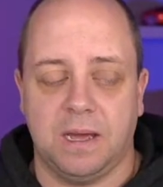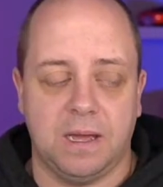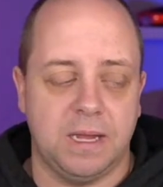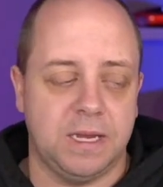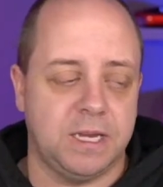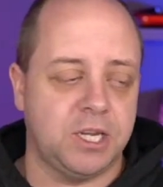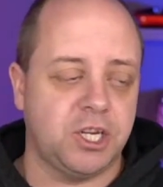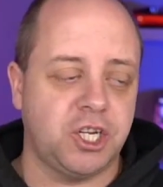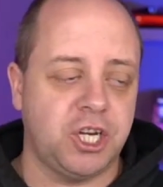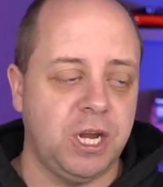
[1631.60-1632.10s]

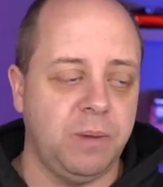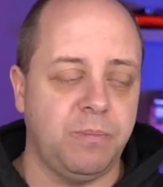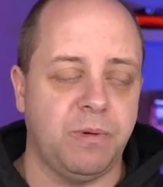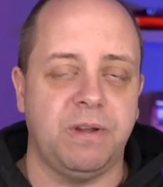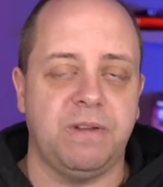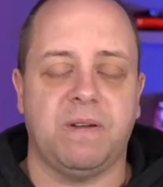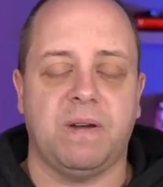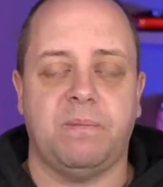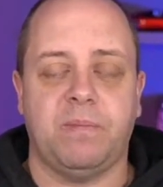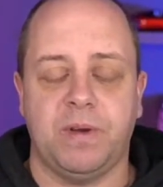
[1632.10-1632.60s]
it's cheaper
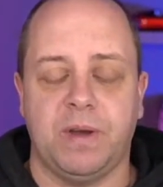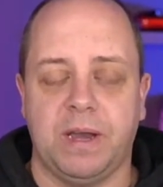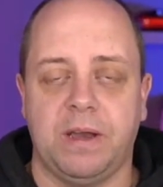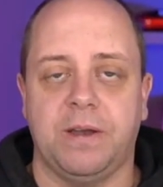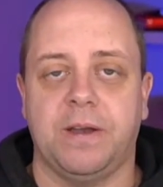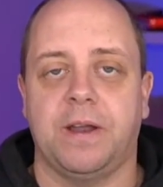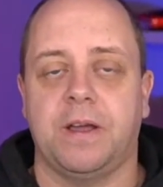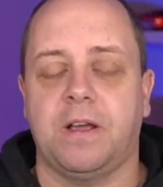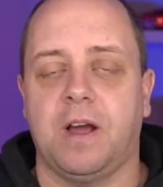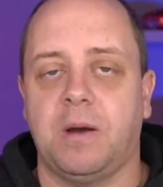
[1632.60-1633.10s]
if I put it
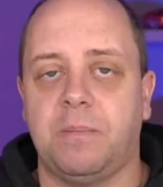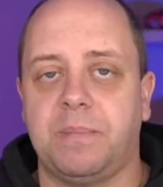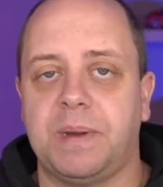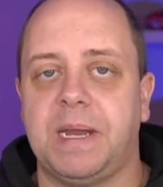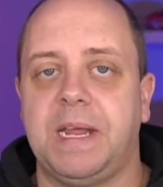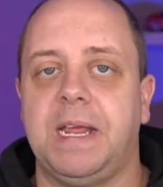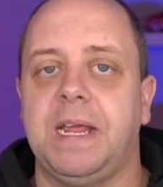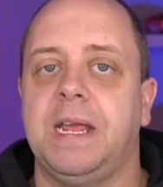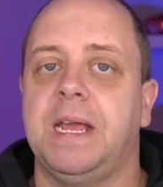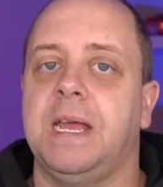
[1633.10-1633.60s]
on the
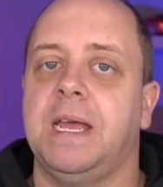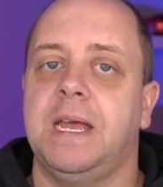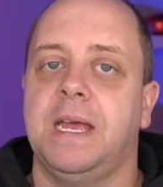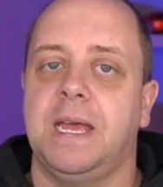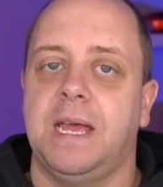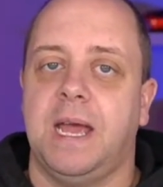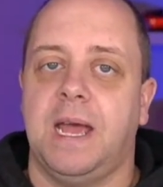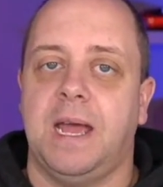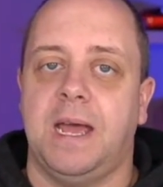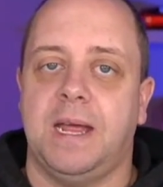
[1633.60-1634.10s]
company.
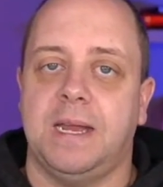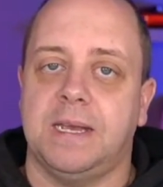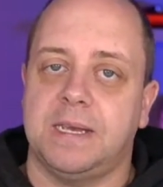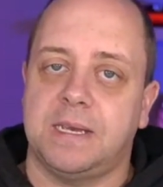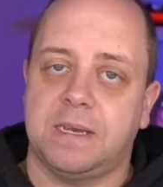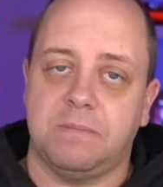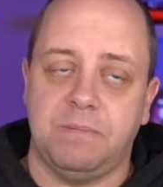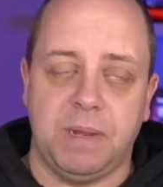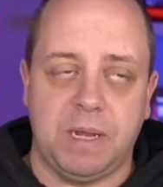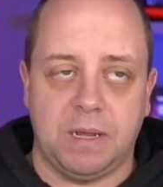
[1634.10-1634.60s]
And
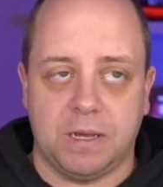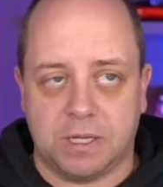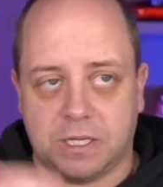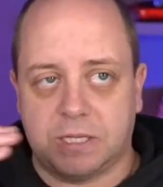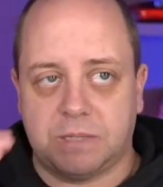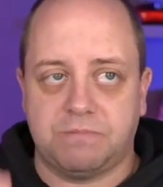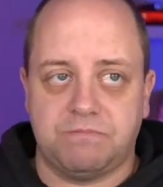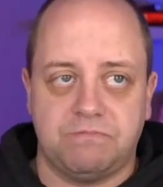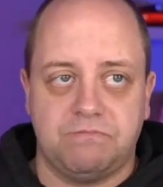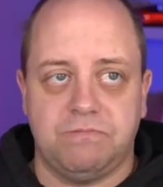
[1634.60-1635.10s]

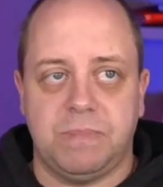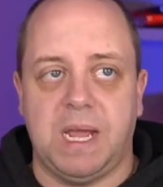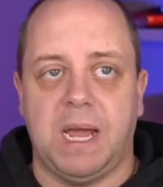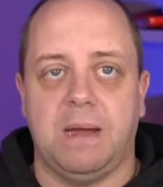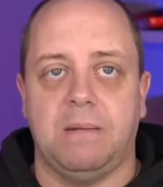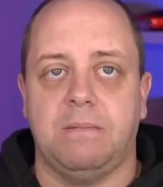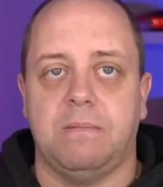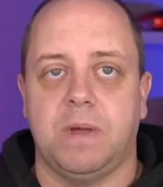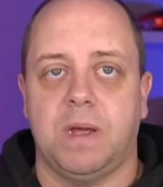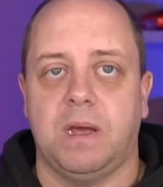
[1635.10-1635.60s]
because, yeah,
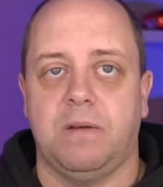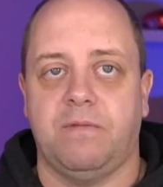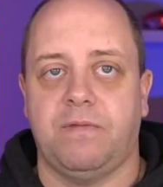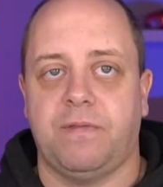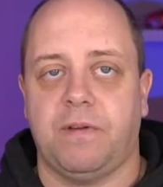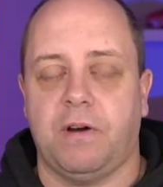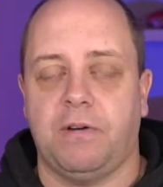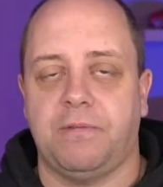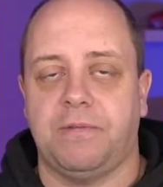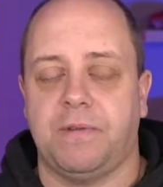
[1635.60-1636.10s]

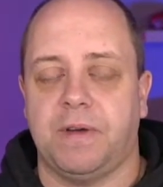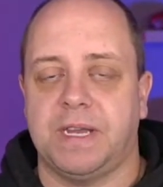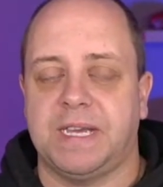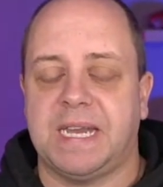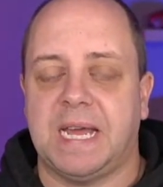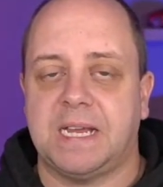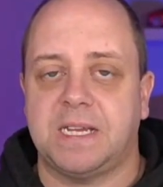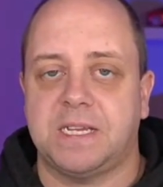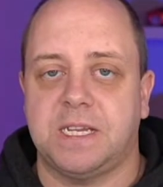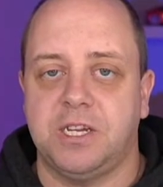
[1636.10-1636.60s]
of a
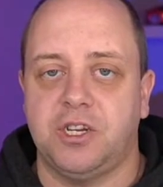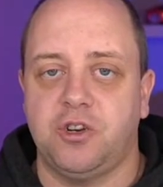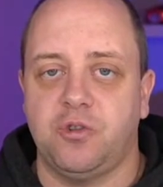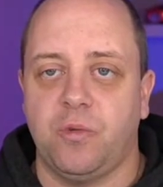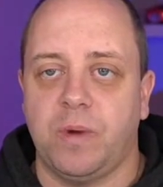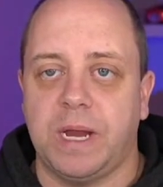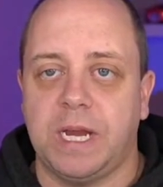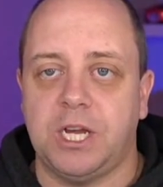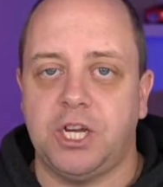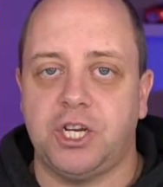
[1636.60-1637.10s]
tax
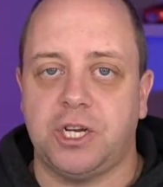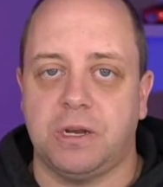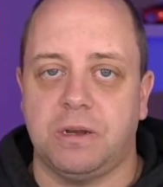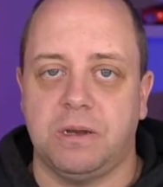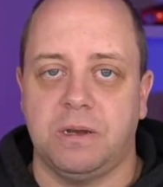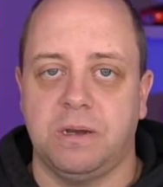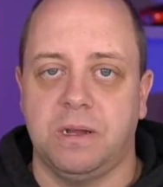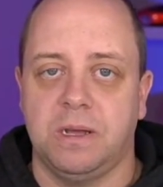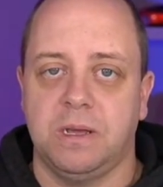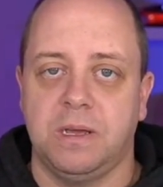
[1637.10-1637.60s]

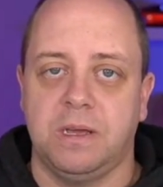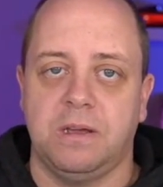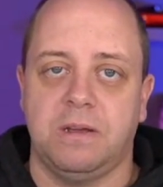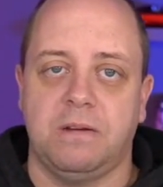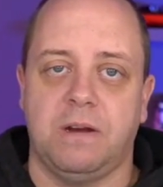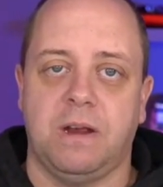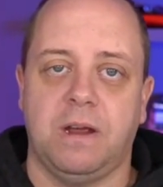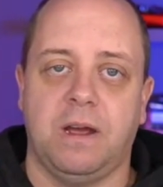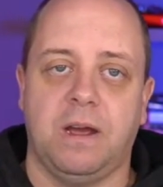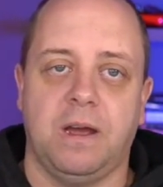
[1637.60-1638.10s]
situation
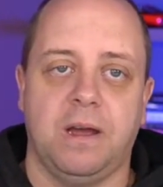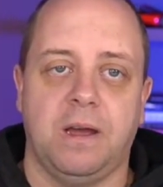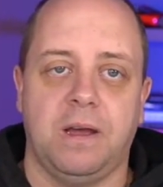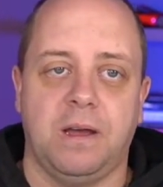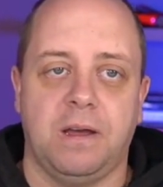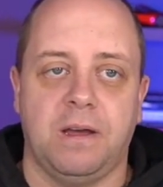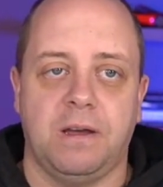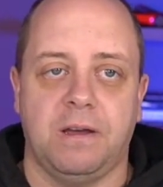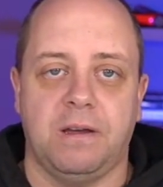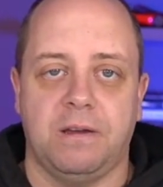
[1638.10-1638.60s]

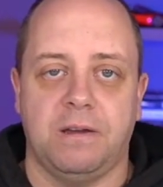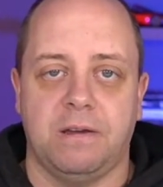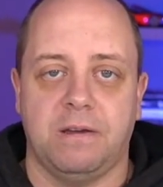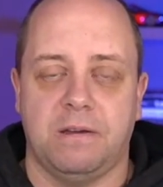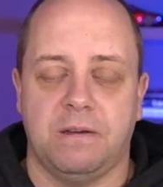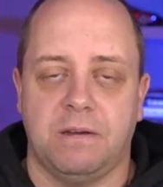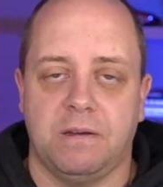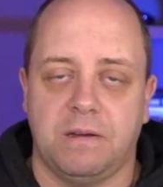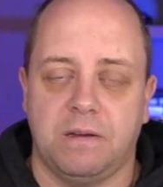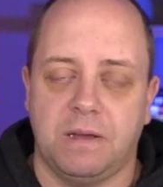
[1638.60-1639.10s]

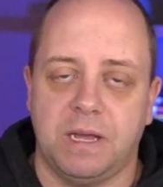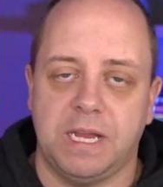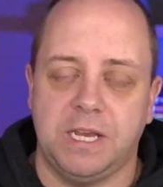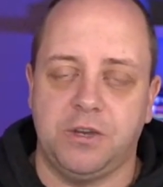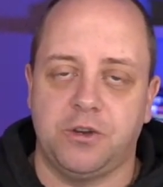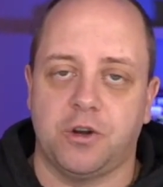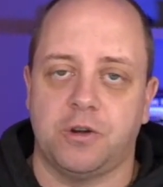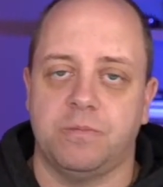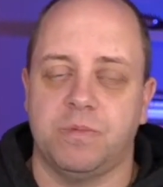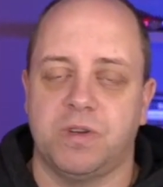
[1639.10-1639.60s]
in
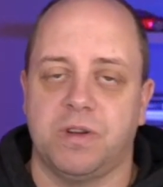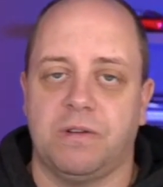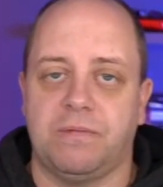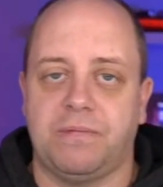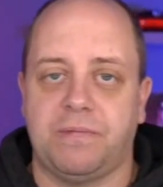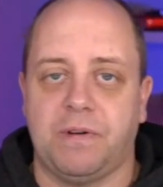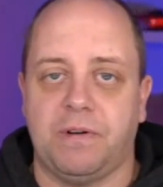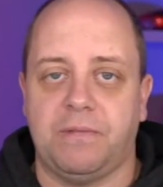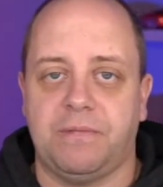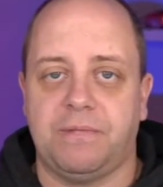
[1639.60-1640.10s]
terms
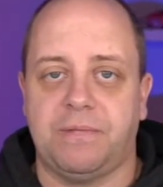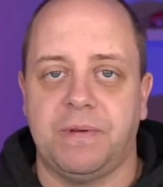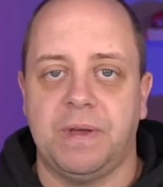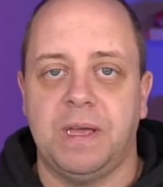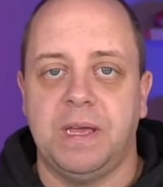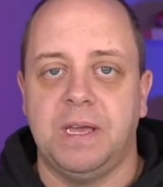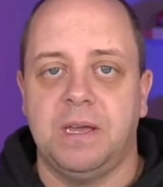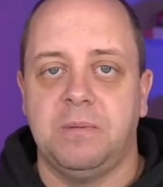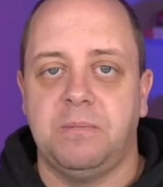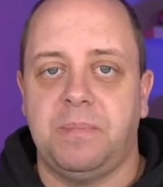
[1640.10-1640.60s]
of
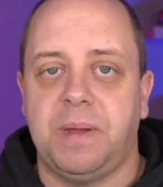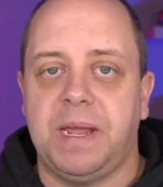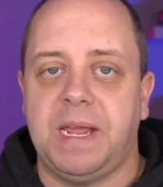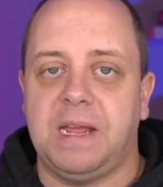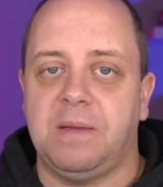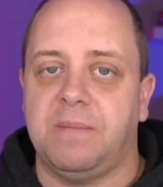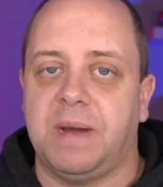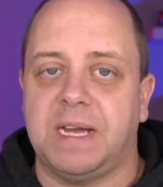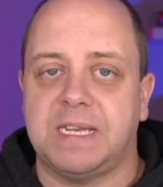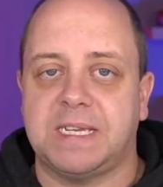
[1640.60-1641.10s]

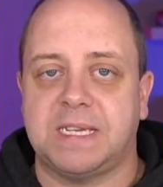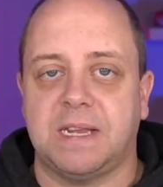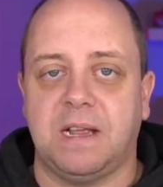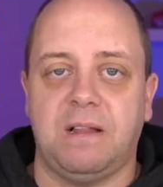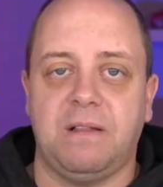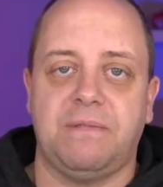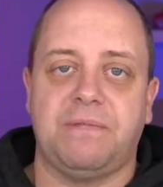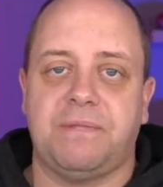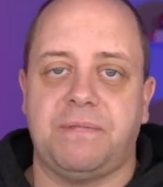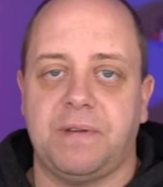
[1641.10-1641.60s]
paying
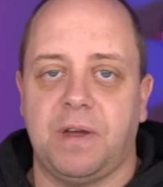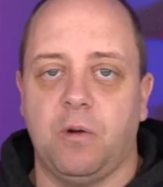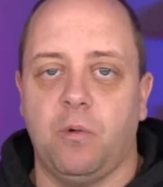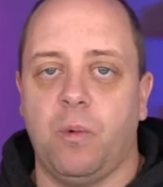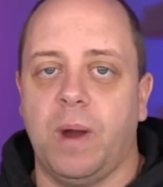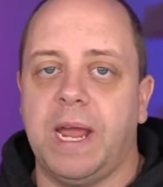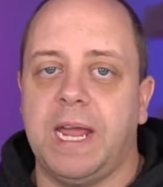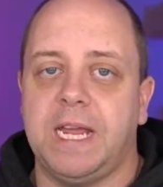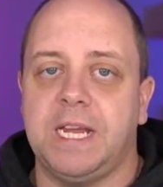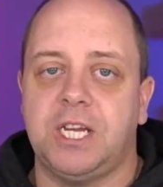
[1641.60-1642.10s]
myself a
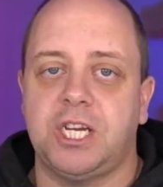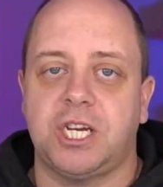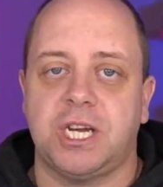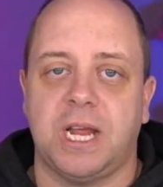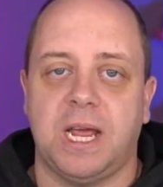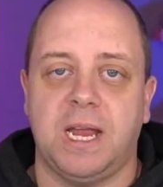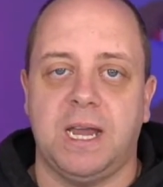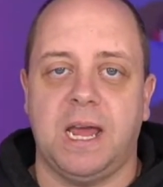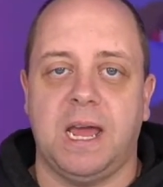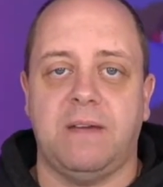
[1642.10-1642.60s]
wage
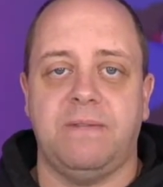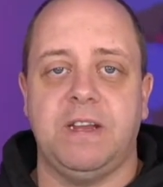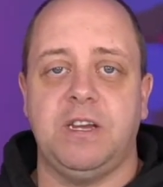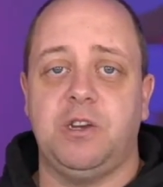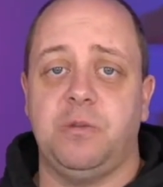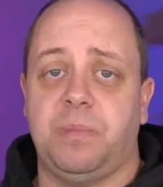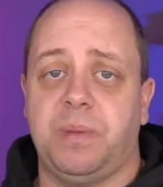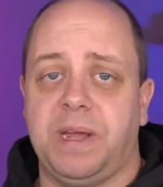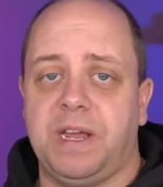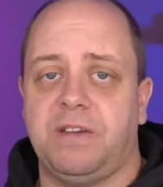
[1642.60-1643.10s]
and having
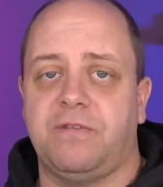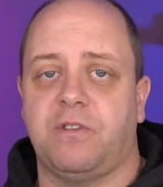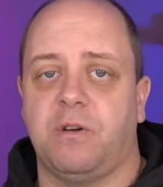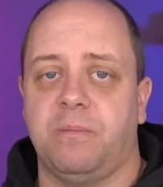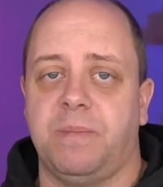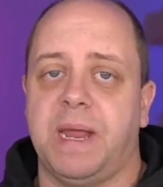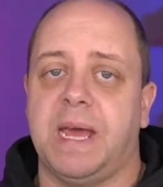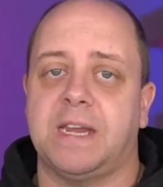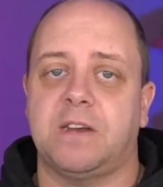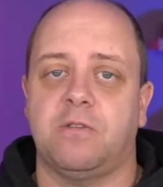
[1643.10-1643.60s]
to pay it
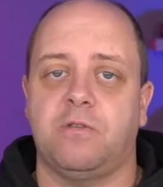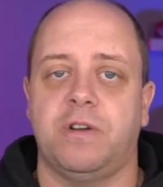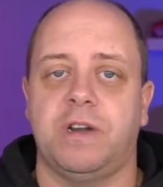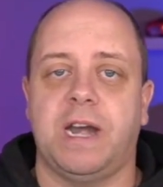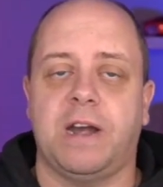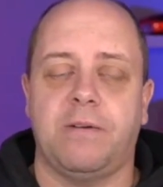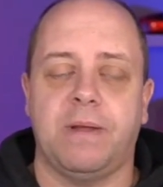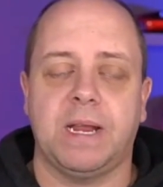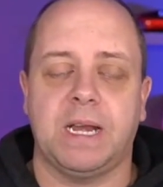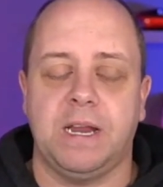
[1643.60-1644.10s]
from that or
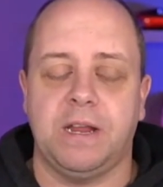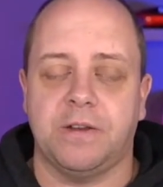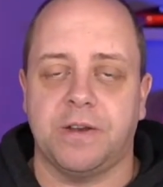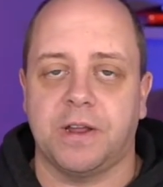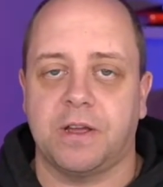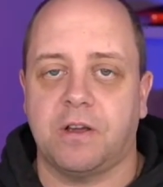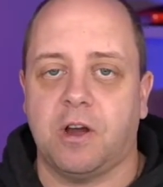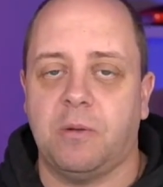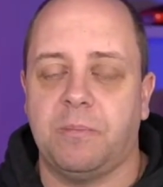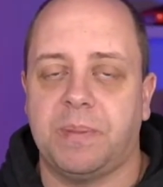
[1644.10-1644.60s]
directly on
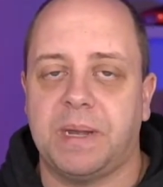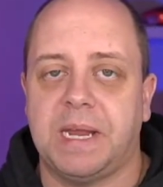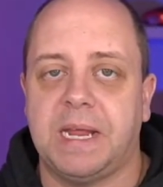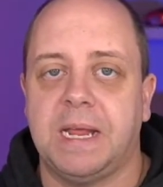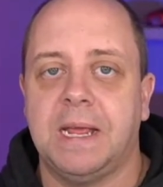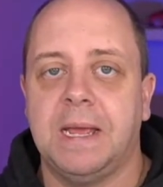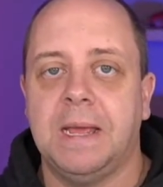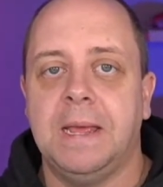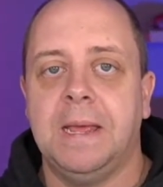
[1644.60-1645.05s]
the company.